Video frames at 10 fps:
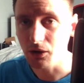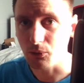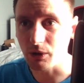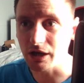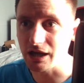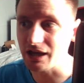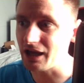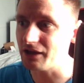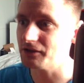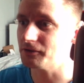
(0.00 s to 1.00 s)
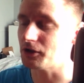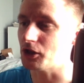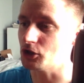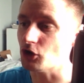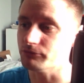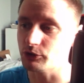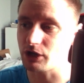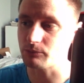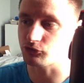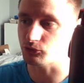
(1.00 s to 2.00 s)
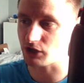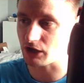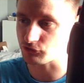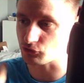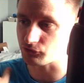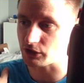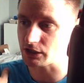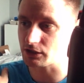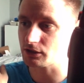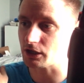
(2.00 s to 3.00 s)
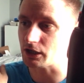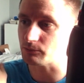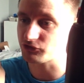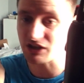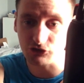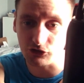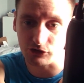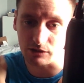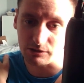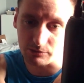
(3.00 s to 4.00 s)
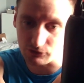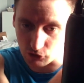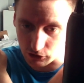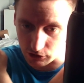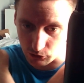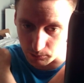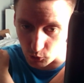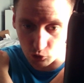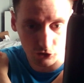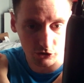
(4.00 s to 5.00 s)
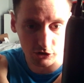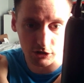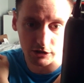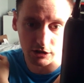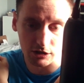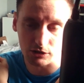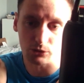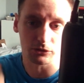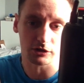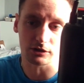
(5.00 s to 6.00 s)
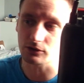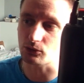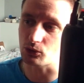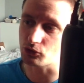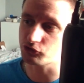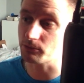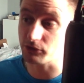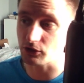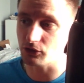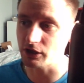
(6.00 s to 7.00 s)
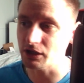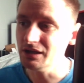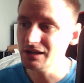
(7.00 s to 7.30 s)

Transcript: where a lot of mocap suits have sort of like sensors, like maybe you've got the little balls on the clothing or something on there.